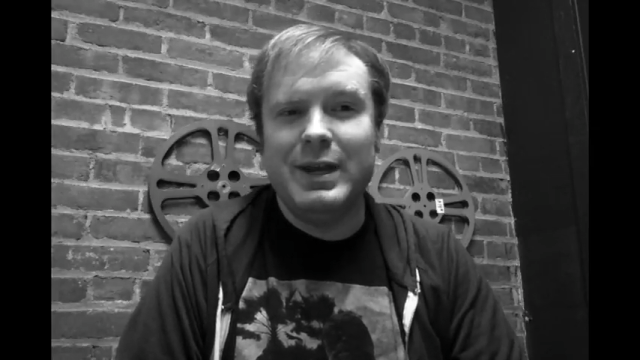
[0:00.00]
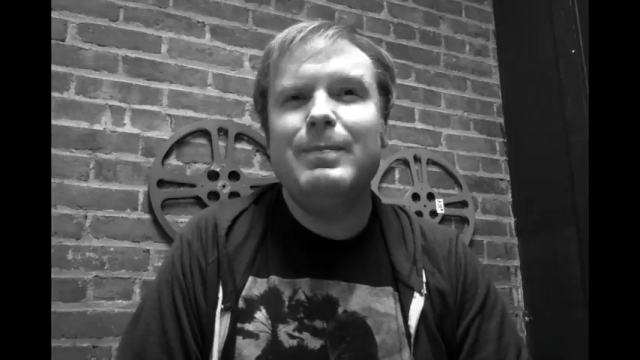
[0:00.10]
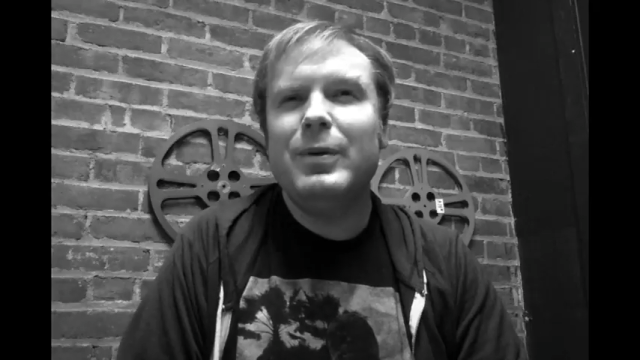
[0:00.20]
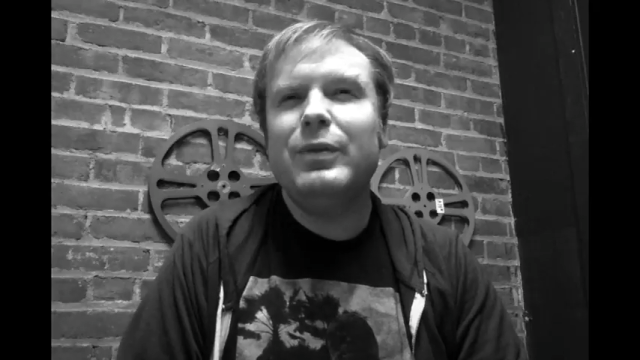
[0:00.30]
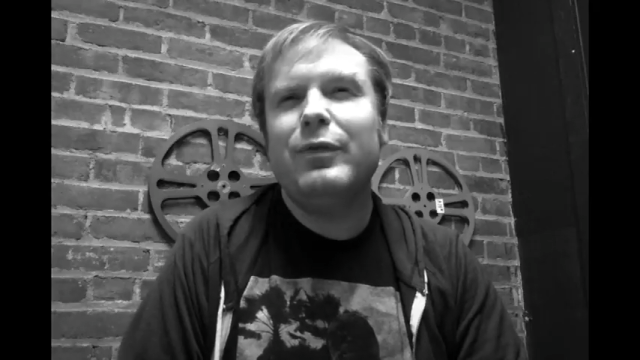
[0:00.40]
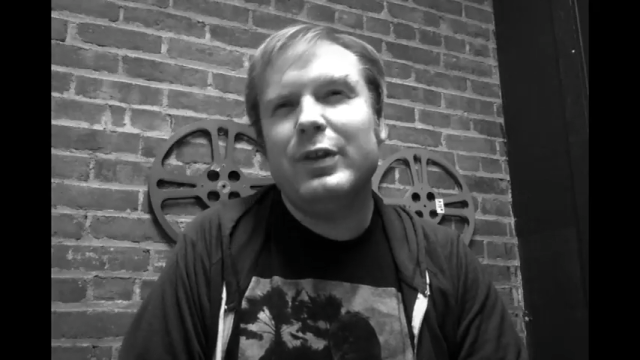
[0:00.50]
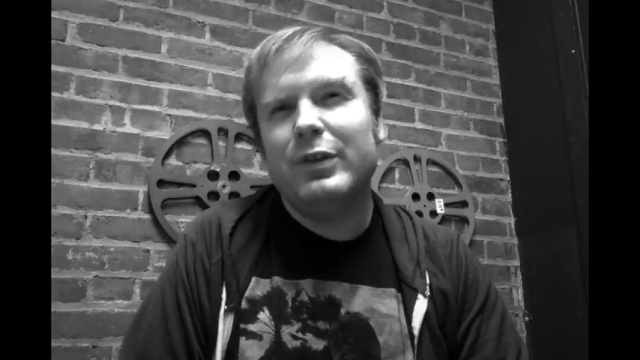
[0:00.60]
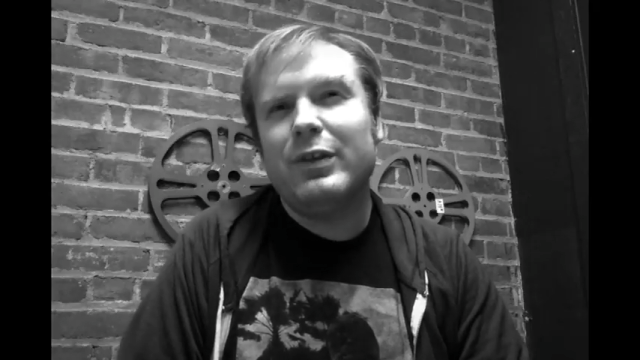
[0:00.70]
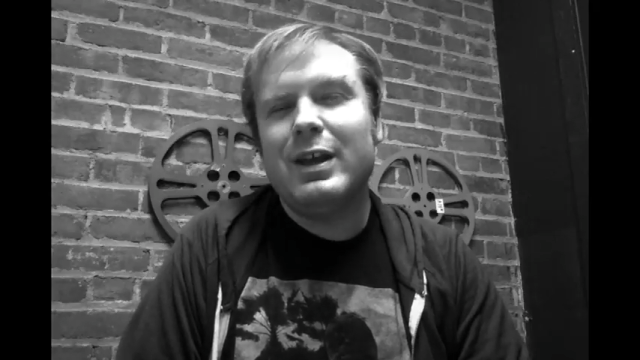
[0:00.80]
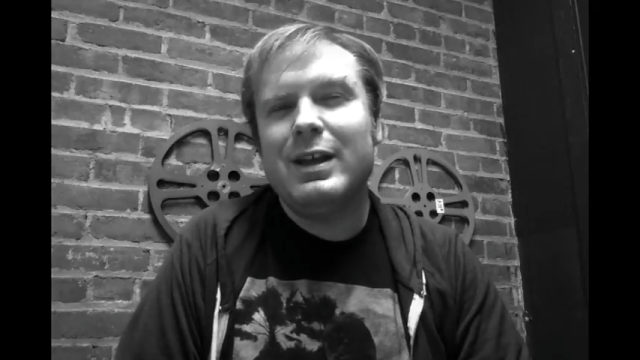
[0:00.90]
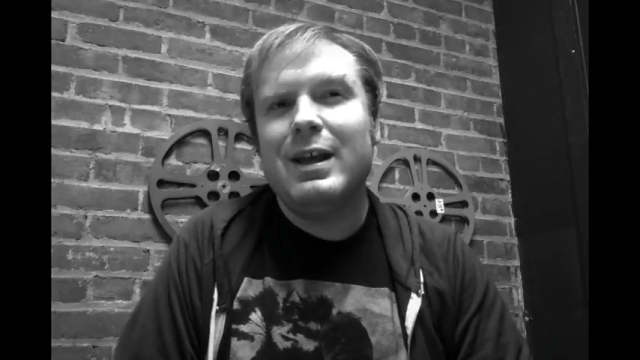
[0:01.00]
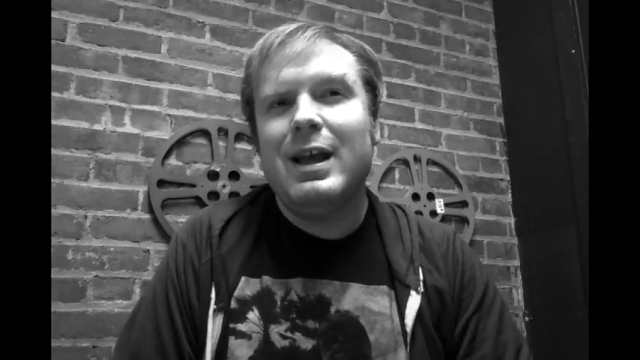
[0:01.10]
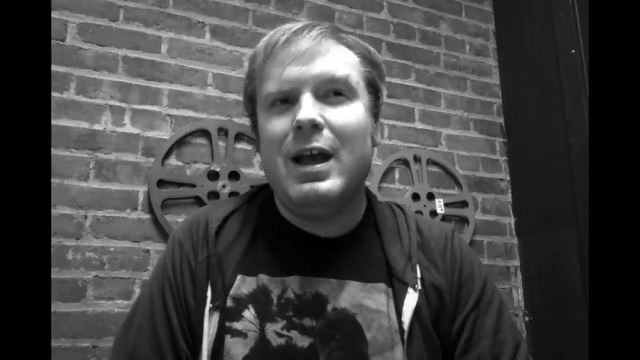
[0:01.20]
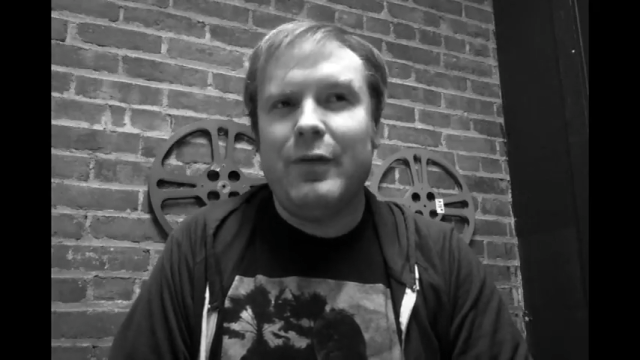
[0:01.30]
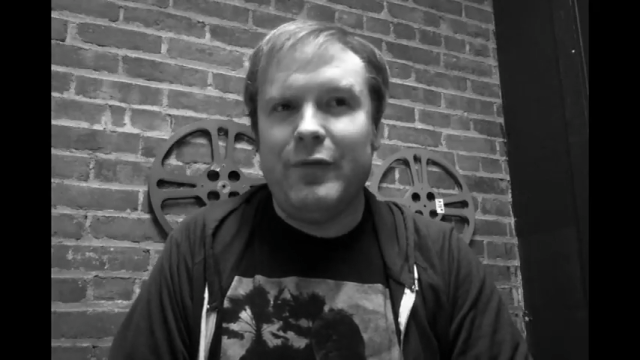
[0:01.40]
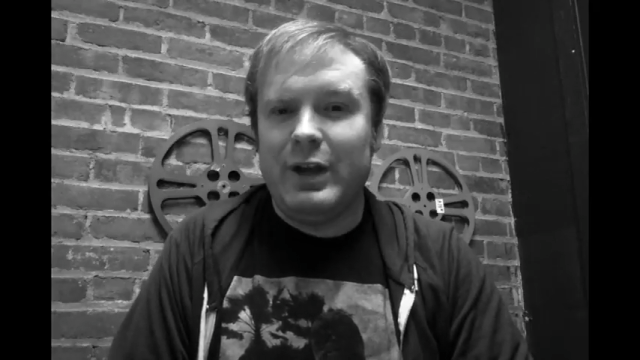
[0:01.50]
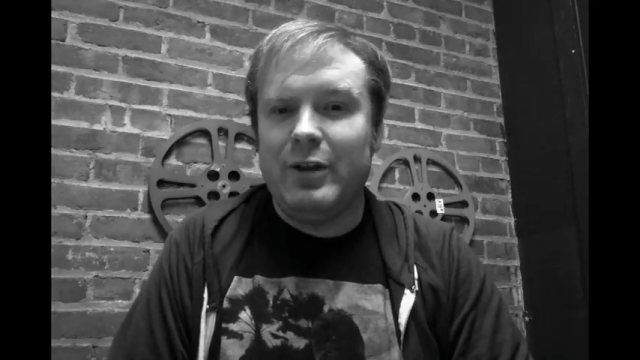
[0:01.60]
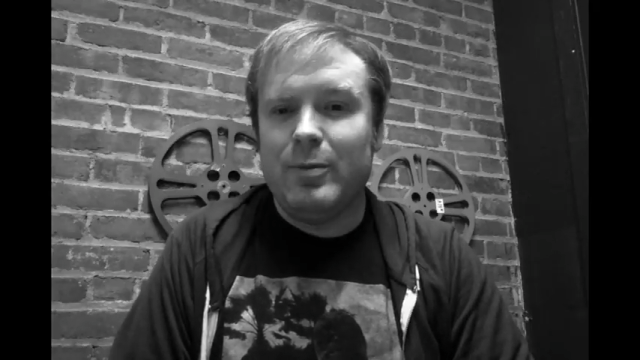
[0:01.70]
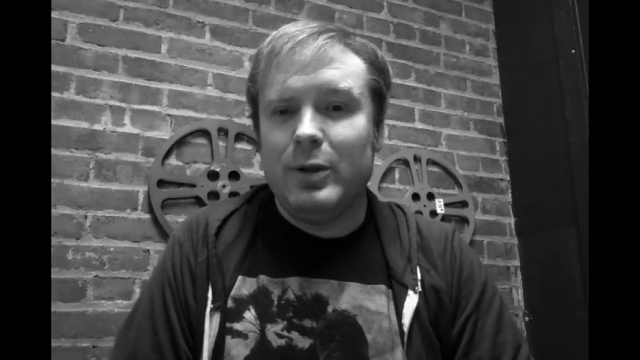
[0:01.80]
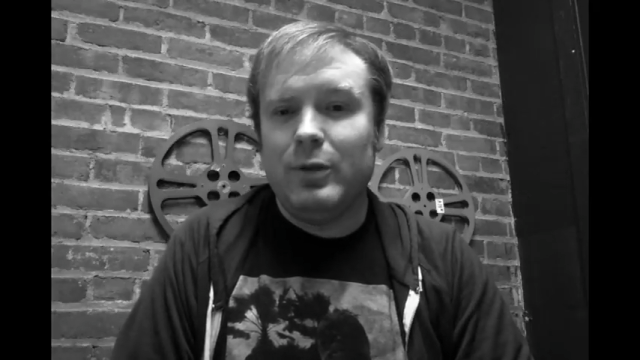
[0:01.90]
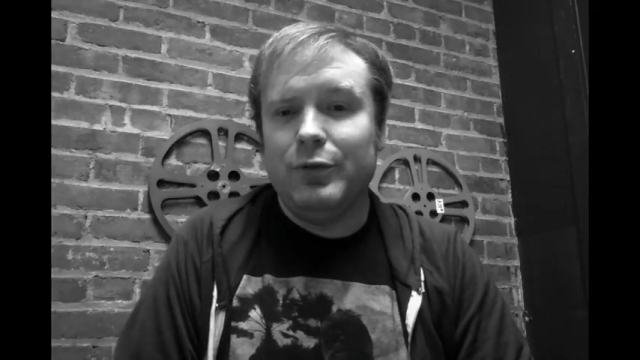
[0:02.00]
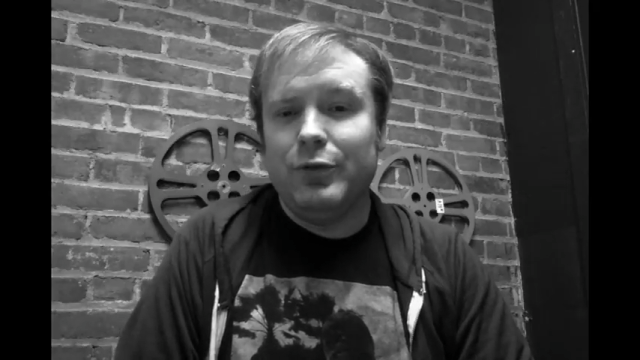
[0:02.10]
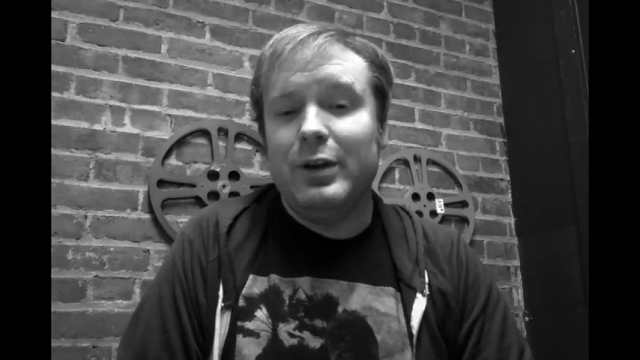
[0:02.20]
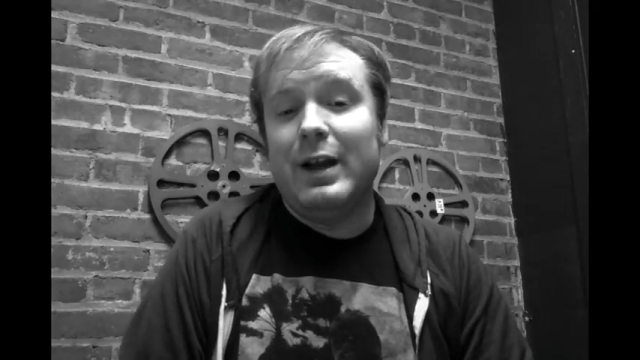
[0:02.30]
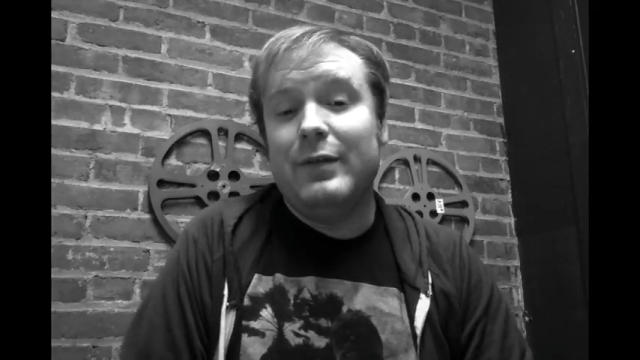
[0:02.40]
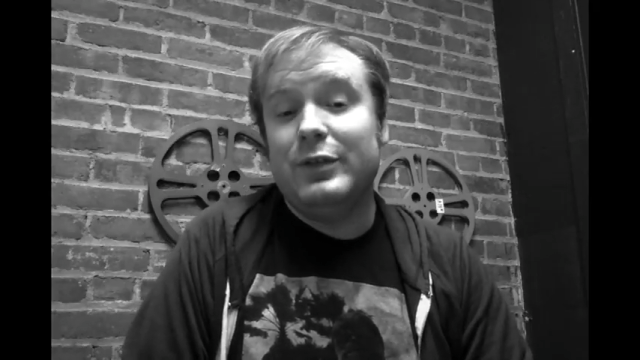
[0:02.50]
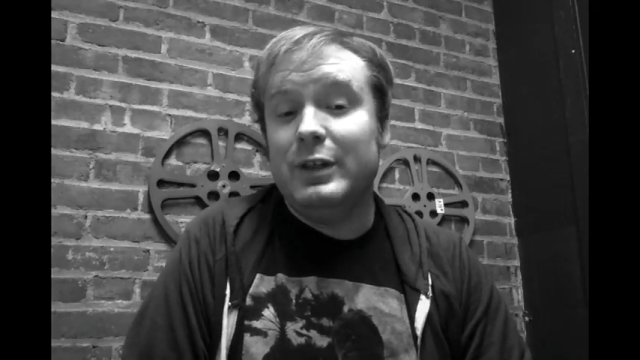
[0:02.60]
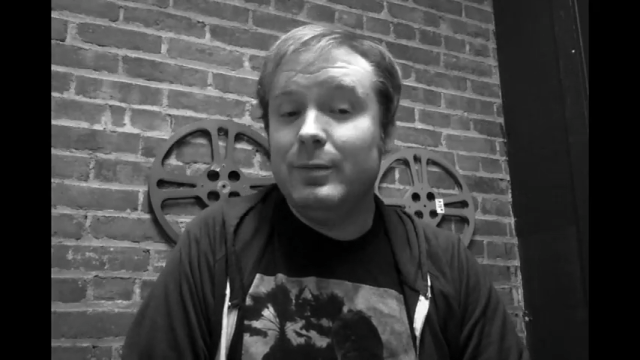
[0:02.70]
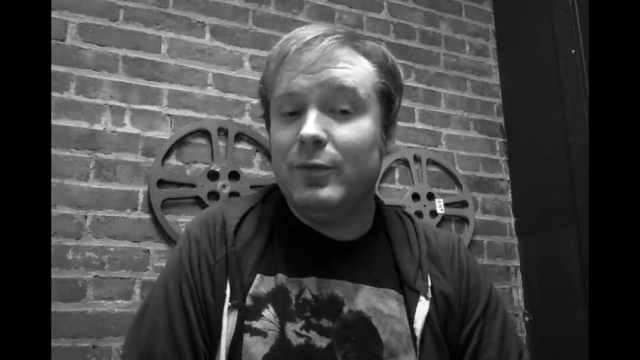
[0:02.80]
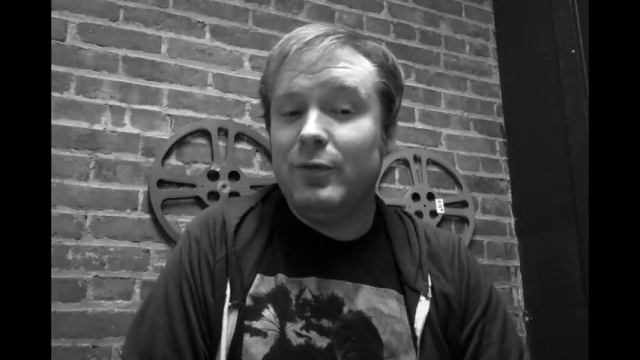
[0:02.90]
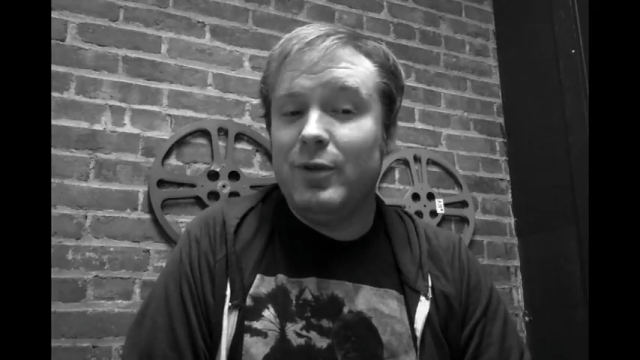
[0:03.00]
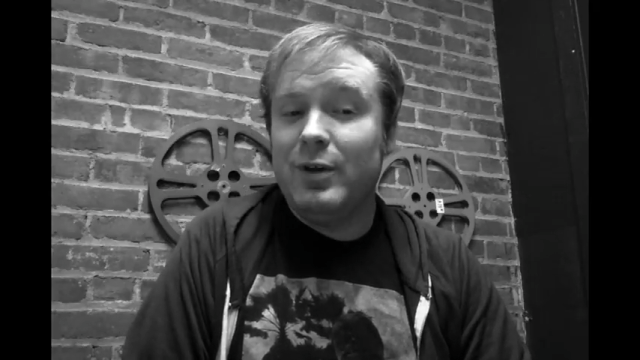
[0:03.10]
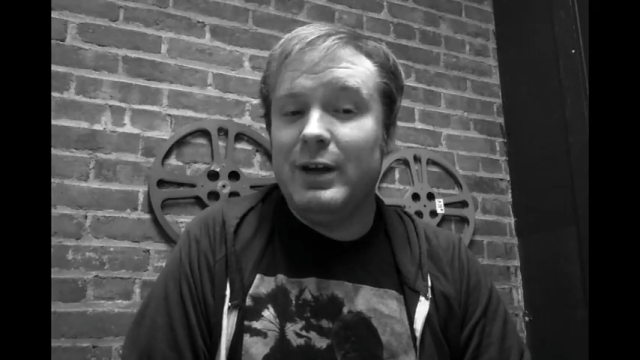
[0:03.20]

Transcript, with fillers: It both feels like a Fatty Arbuckle short I've seen before,